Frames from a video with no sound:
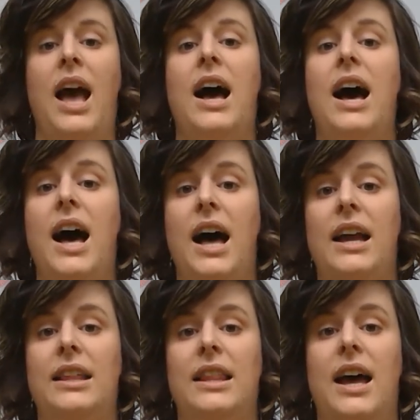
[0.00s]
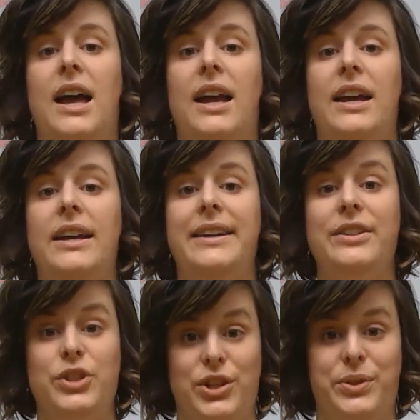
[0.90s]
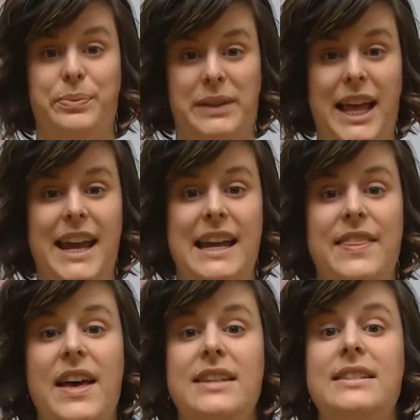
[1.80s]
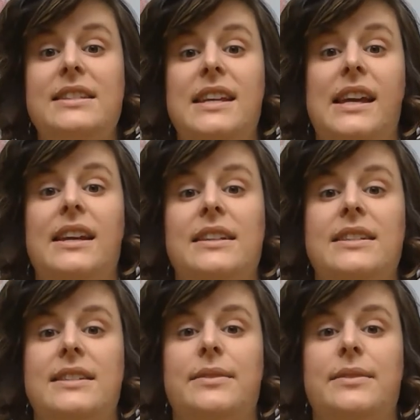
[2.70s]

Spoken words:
I like to play the sticks.